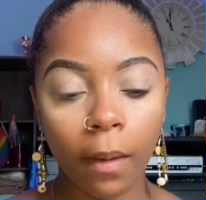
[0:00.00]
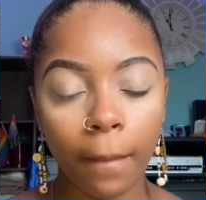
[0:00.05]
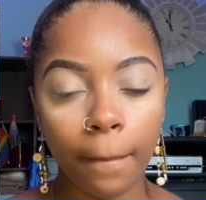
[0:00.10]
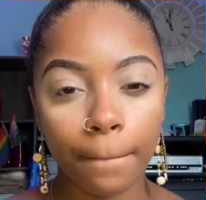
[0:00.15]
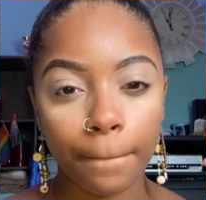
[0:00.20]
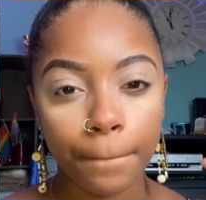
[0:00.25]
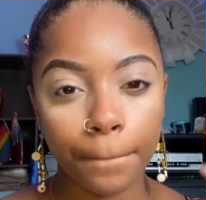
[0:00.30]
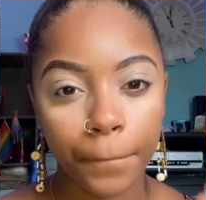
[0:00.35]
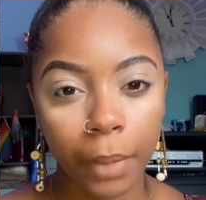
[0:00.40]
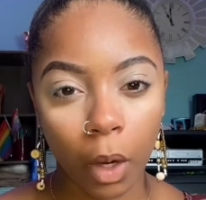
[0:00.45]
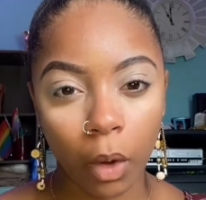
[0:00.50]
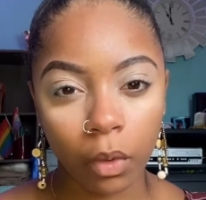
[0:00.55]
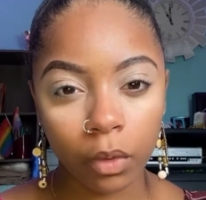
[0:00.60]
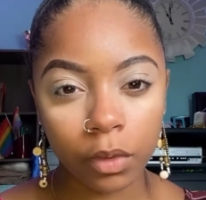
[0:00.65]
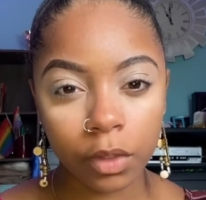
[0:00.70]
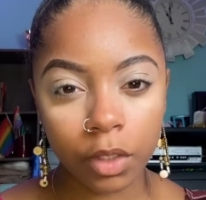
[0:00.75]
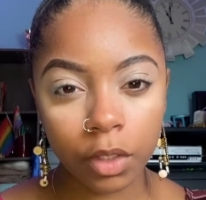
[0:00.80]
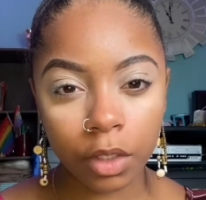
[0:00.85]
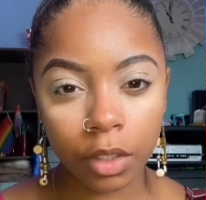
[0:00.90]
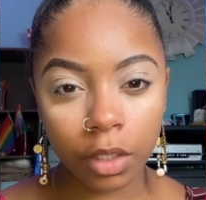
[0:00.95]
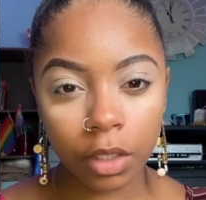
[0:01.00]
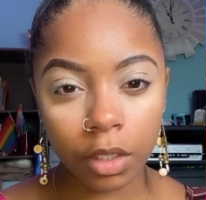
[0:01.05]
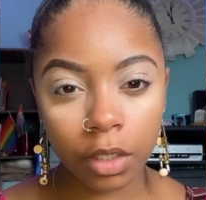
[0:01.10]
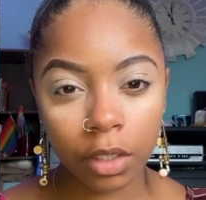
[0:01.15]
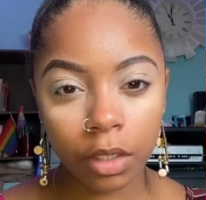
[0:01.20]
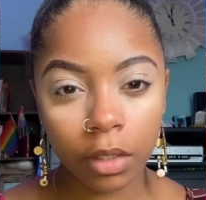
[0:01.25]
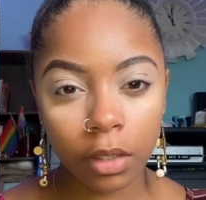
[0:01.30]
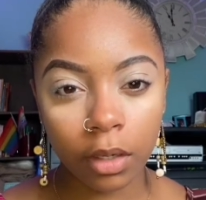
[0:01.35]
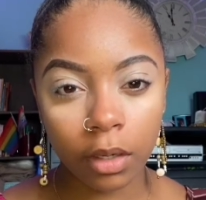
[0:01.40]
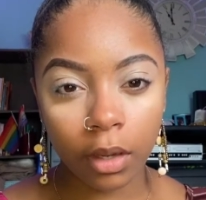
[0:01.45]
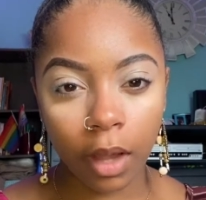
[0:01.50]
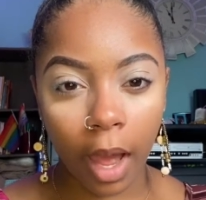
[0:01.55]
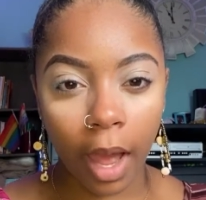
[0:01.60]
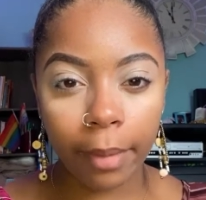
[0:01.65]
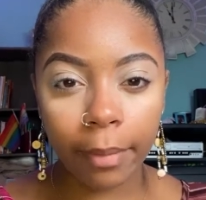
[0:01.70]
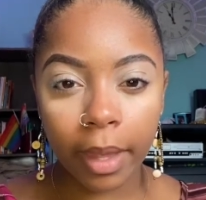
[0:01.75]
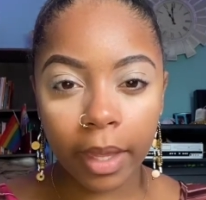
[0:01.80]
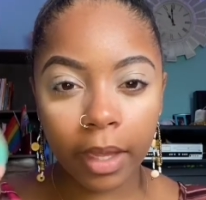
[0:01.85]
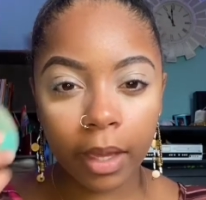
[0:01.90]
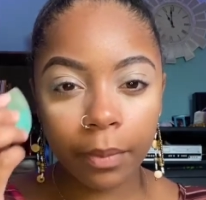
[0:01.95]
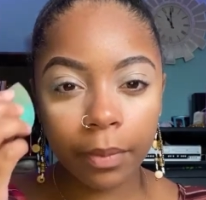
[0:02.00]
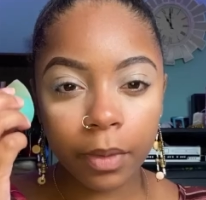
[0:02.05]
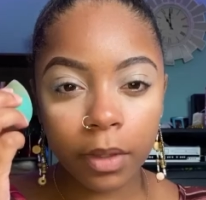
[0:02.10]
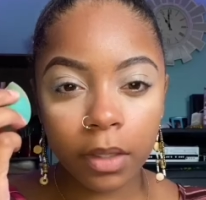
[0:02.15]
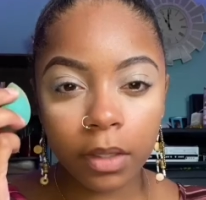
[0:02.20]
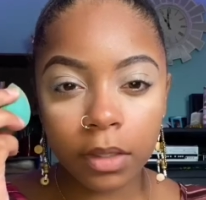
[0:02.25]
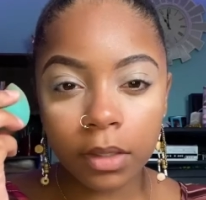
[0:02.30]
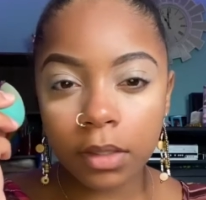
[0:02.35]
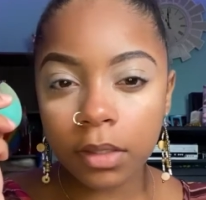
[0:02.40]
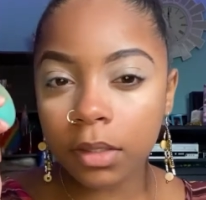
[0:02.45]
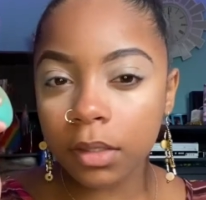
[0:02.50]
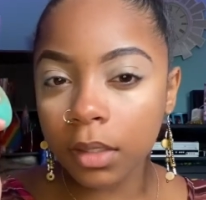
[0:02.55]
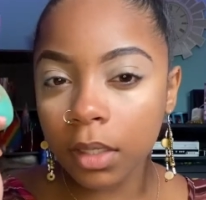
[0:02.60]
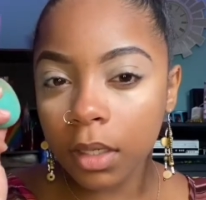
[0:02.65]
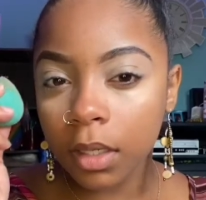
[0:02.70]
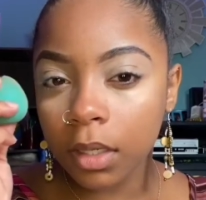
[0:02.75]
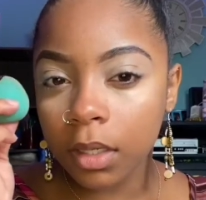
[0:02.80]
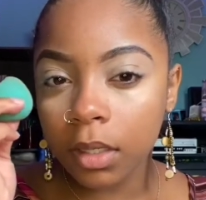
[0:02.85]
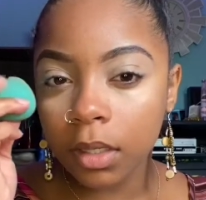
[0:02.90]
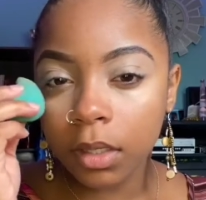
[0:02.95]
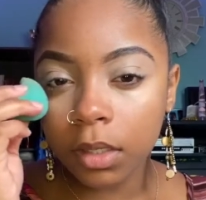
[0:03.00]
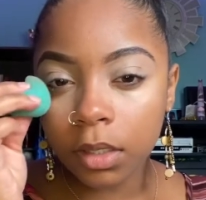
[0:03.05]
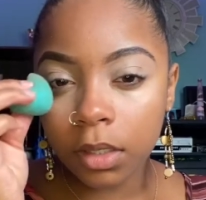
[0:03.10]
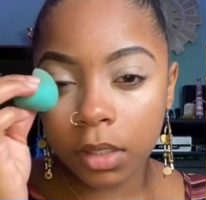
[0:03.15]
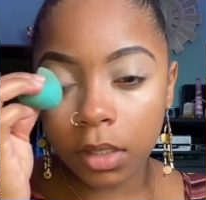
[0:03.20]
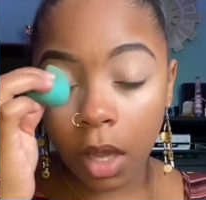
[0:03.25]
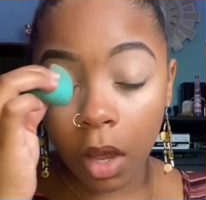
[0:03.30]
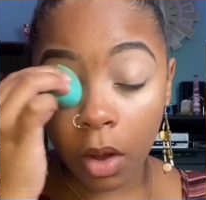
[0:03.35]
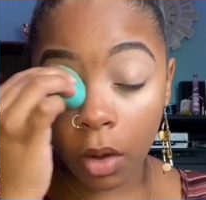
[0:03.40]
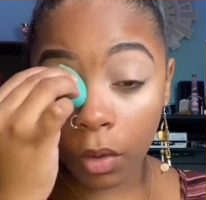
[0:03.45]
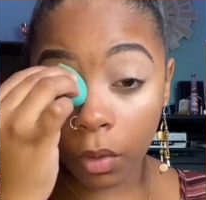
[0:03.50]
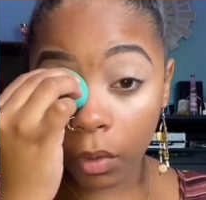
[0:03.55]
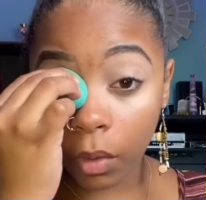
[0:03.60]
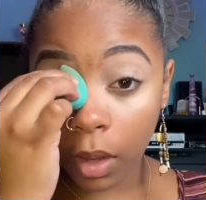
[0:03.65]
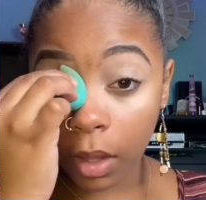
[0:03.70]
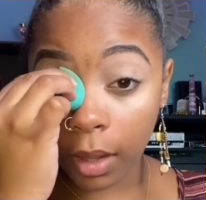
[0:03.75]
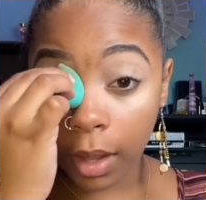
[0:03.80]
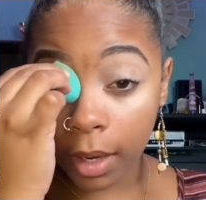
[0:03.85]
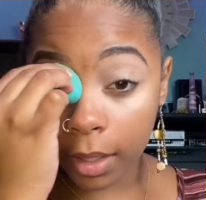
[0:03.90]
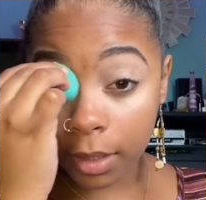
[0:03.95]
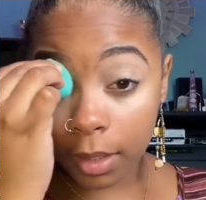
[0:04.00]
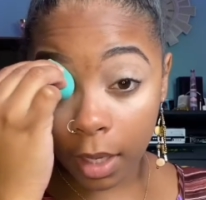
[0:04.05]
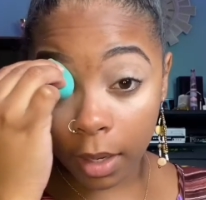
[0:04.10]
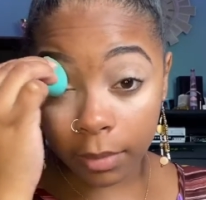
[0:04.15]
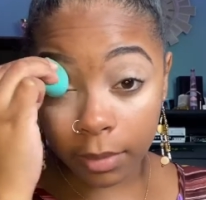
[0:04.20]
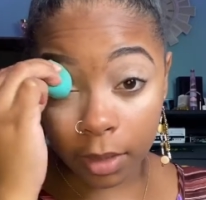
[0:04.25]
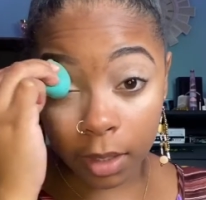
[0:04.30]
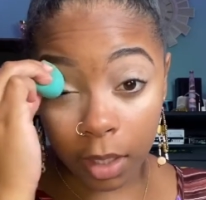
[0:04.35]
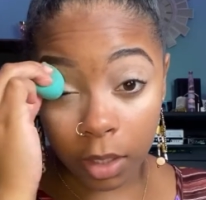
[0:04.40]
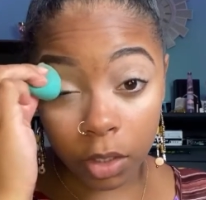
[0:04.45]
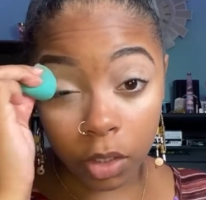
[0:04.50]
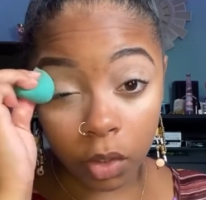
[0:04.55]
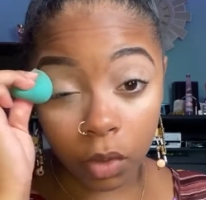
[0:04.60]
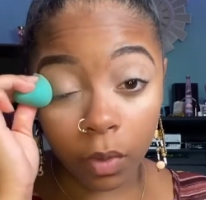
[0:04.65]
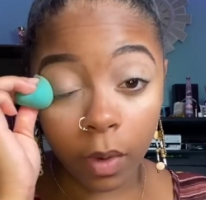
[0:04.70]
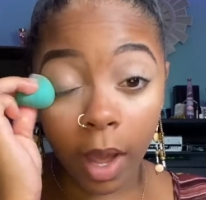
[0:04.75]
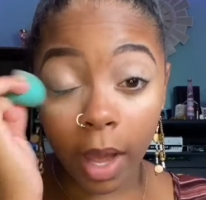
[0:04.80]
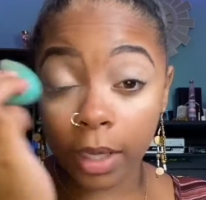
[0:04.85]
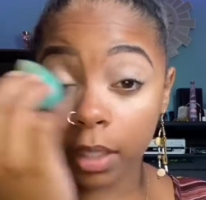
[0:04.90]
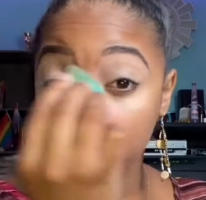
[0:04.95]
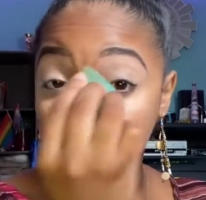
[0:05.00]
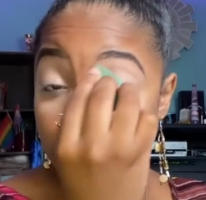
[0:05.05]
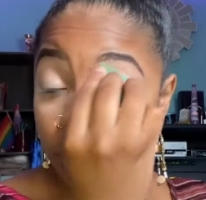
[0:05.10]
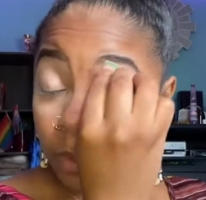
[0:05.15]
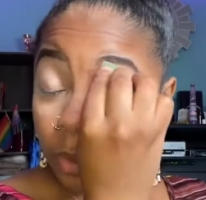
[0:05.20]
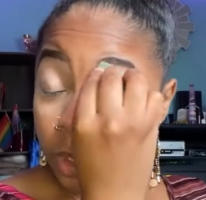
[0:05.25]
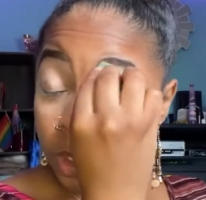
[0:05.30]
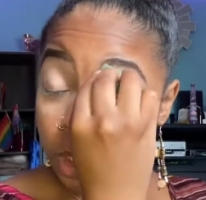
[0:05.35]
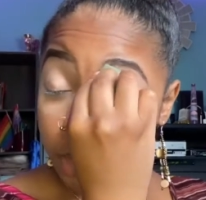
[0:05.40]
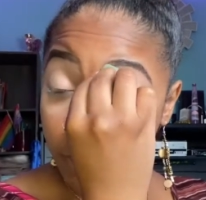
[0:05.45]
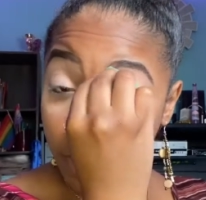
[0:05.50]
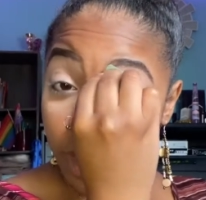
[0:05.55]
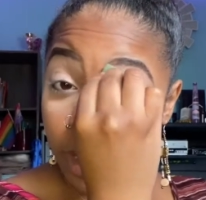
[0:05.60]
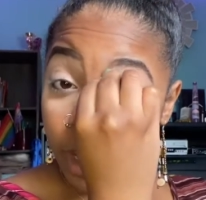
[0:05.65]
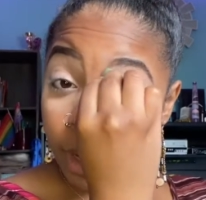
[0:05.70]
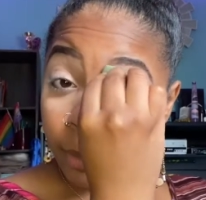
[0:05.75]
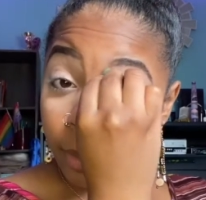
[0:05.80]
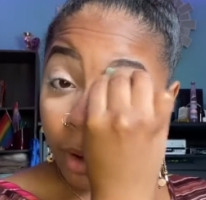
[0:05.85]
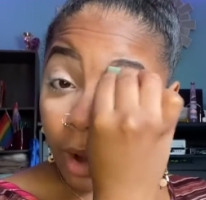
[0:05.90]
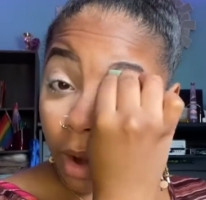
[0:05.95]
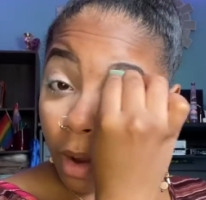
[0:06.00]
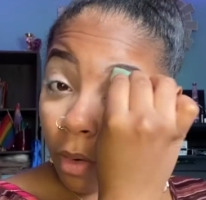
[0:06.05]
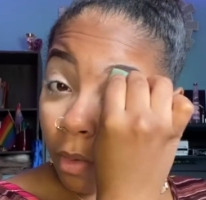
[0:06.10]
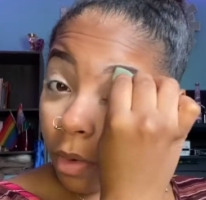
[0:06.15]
bolder eye makeup looks. So a lot of times they do actually reach my eyebrow.